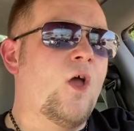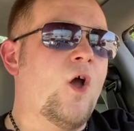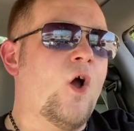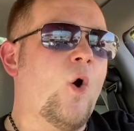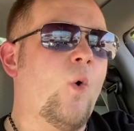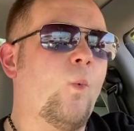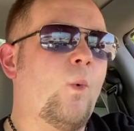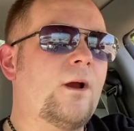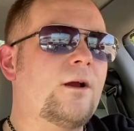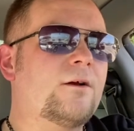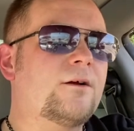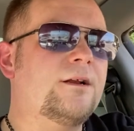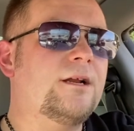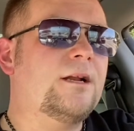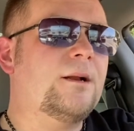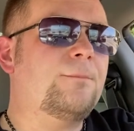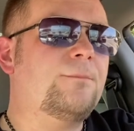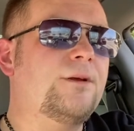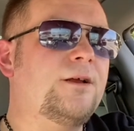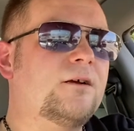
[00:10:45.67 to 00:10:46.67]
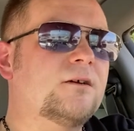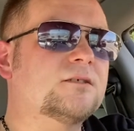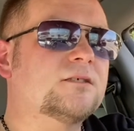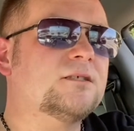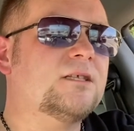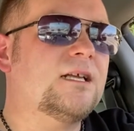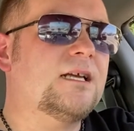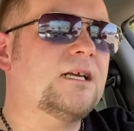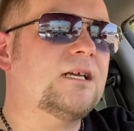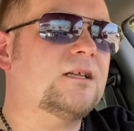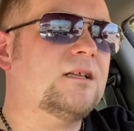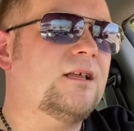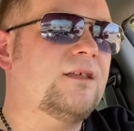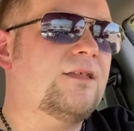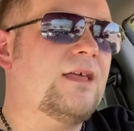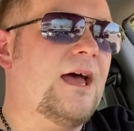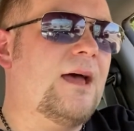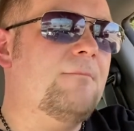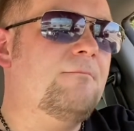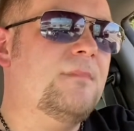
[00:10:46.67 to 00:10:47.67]
Wherein it appears likely
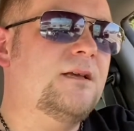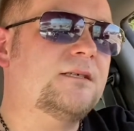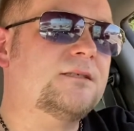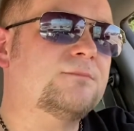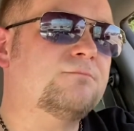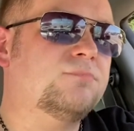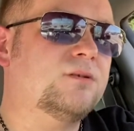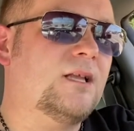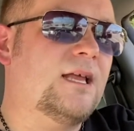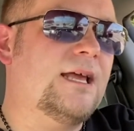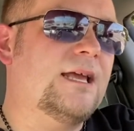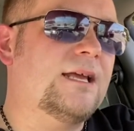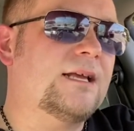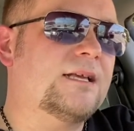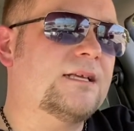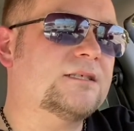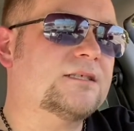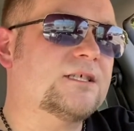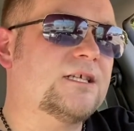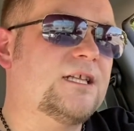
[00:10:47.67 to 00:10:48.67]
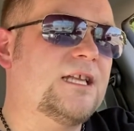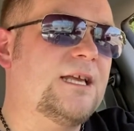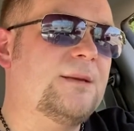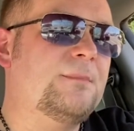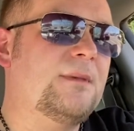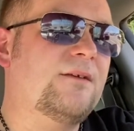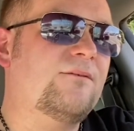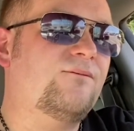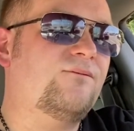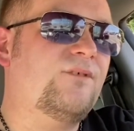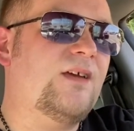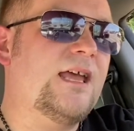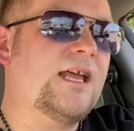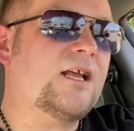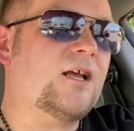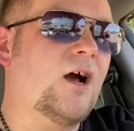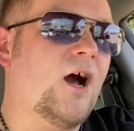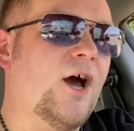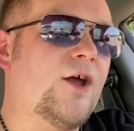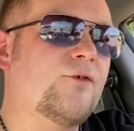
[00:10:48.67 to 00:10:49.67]
that Miss Blank is claiming
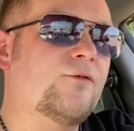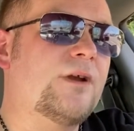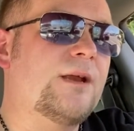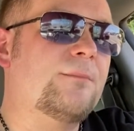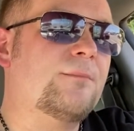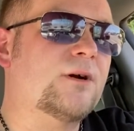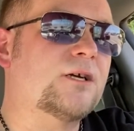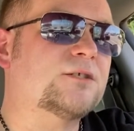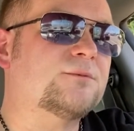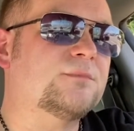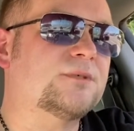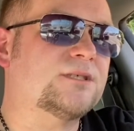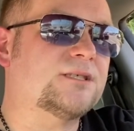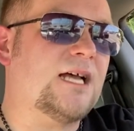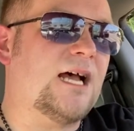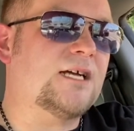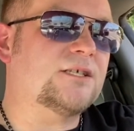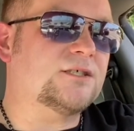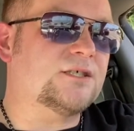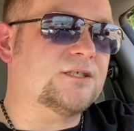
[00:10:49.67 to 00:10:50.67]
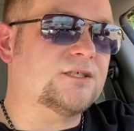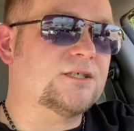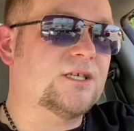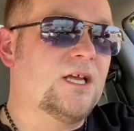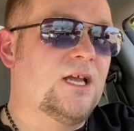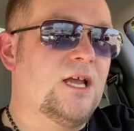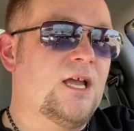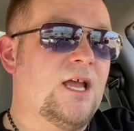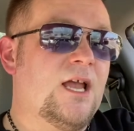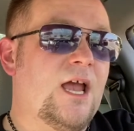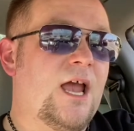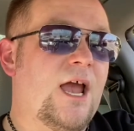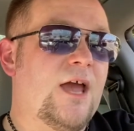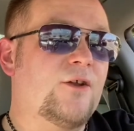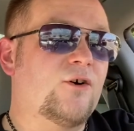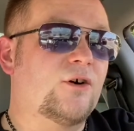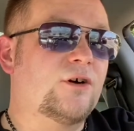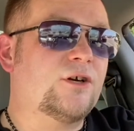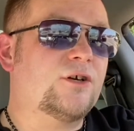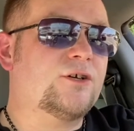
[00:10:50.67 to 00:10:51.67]
fake unreimbursed massages in
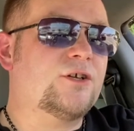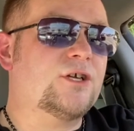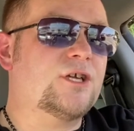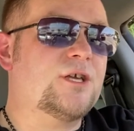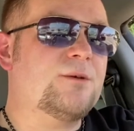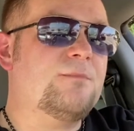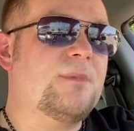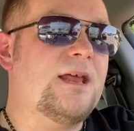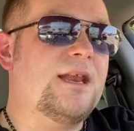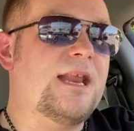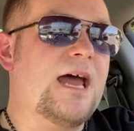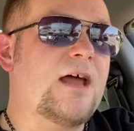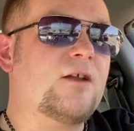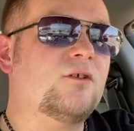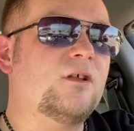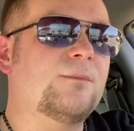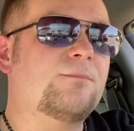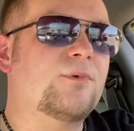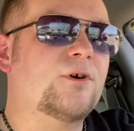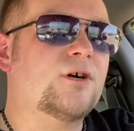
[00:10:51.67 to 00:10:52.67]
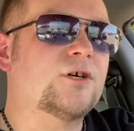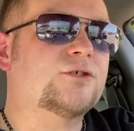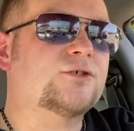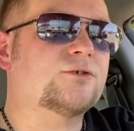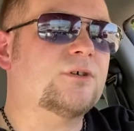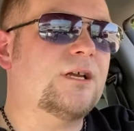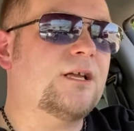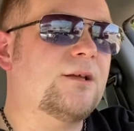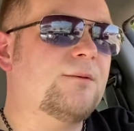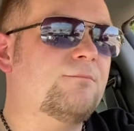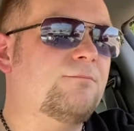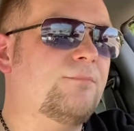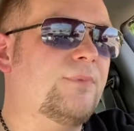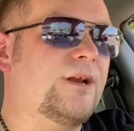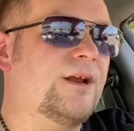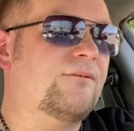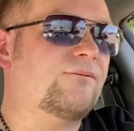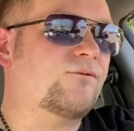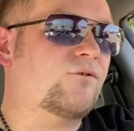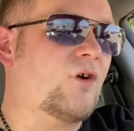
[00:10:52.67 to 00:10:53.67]
order to commit not only perjury, but
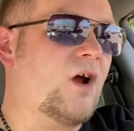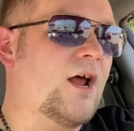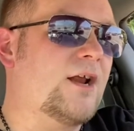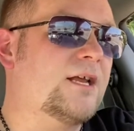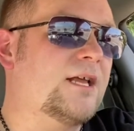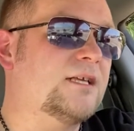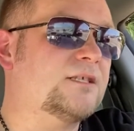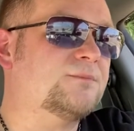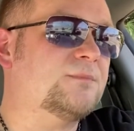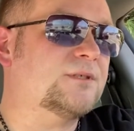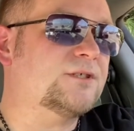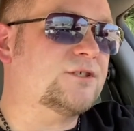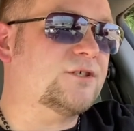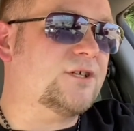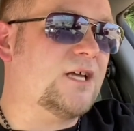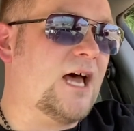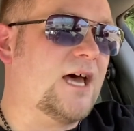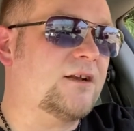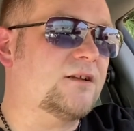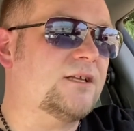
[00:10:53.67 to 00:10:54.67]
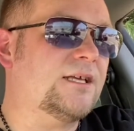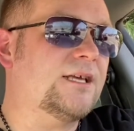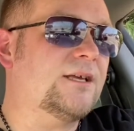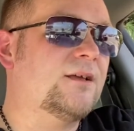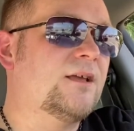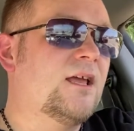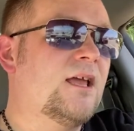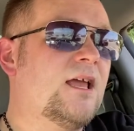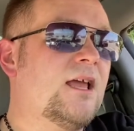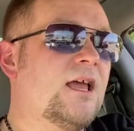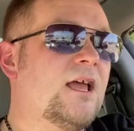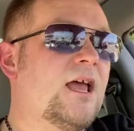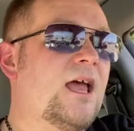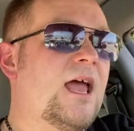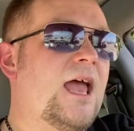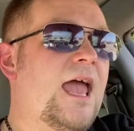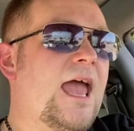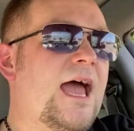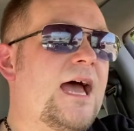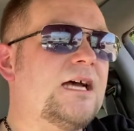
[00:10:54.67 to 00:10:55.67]
a fraud against Mr. Donnelly,
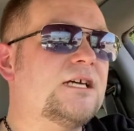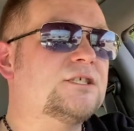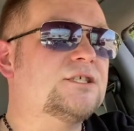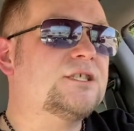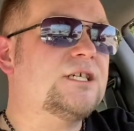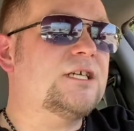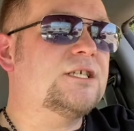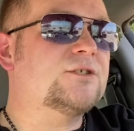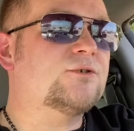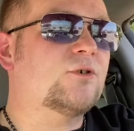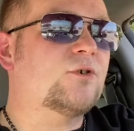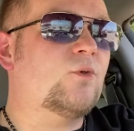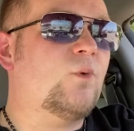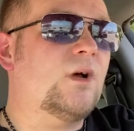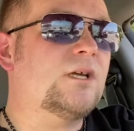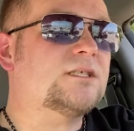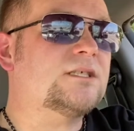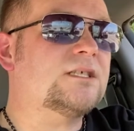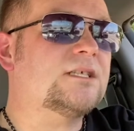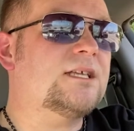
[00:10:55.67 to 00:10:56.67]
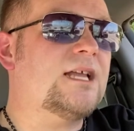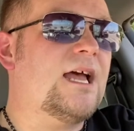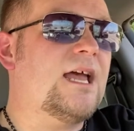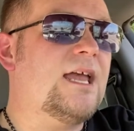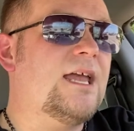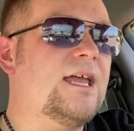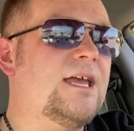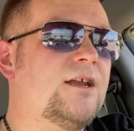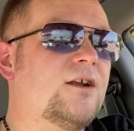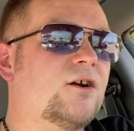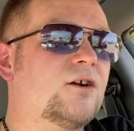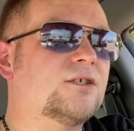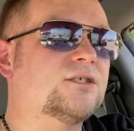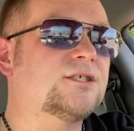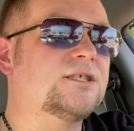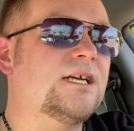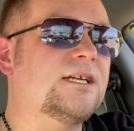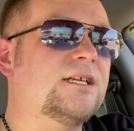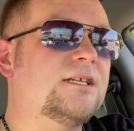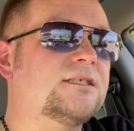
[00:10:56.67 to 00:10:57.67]
as she is requesting that in her
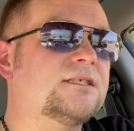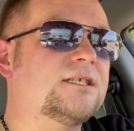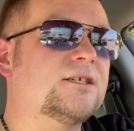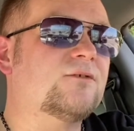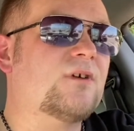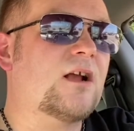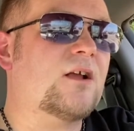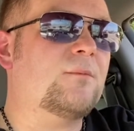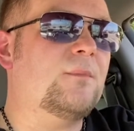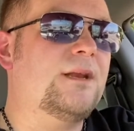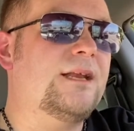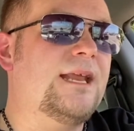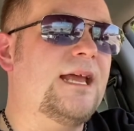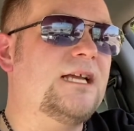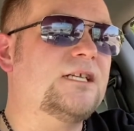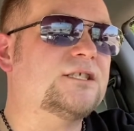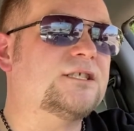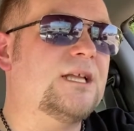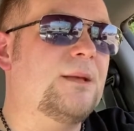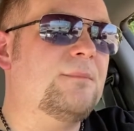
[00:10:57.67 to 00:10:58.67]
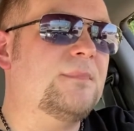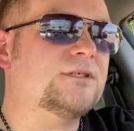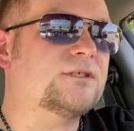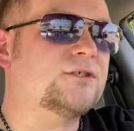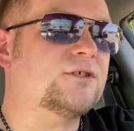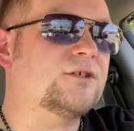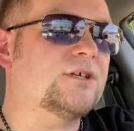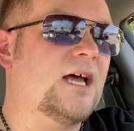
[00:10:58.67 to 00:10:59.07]
sentencing recommendation that Mr.